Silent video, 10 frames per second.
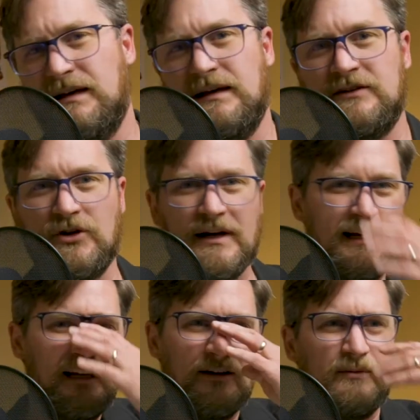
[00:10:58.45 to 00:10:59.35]
it's a good
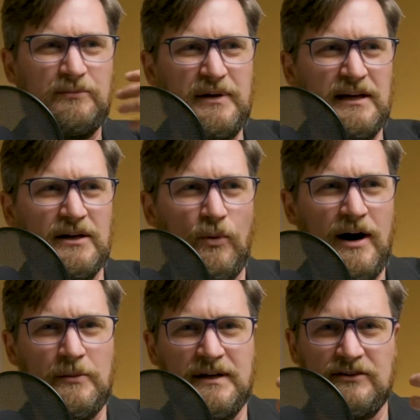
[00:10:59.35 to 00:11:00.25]
idea. Being
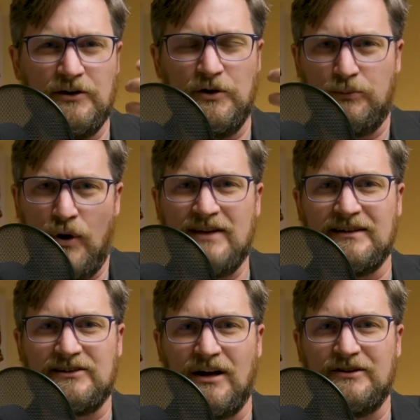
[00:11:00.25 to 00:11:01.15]
aware means that you're
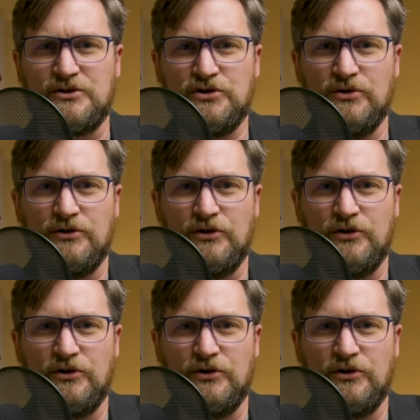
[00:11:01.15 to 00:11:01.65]
present on the shoot.